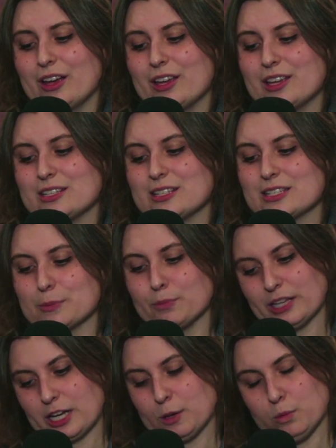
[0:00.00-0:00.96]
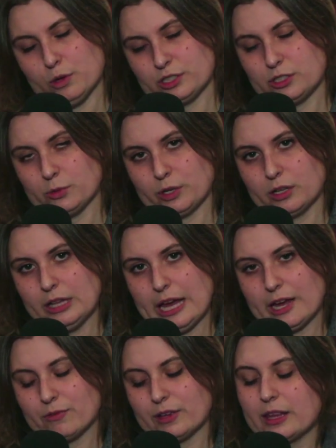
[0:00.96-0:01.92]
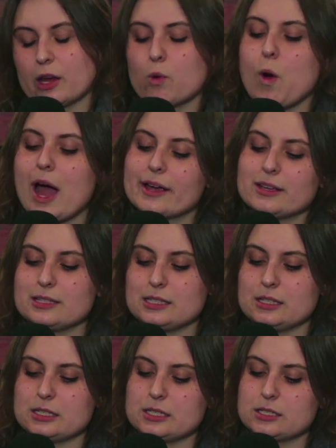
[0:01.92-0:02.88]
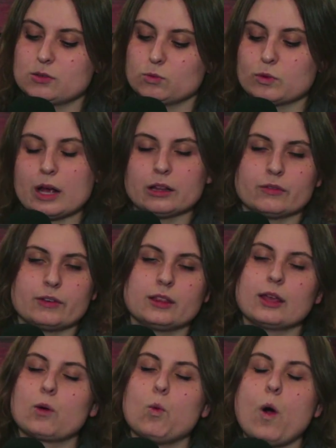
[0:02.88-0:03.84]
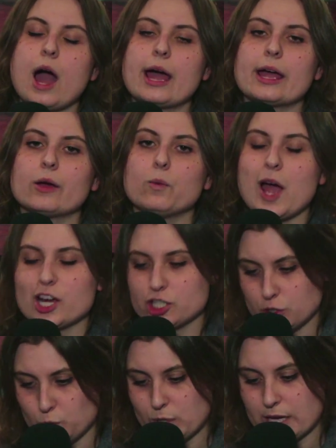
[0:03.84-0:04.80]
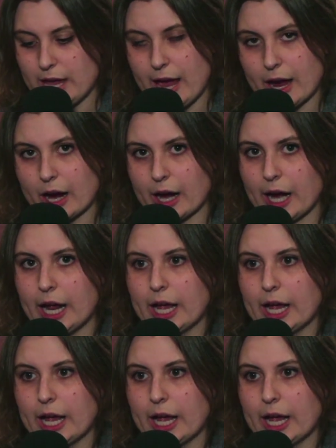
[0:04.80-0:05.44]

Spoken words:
is this applicable to real life, and like, why is this relevant? Like, why should we care?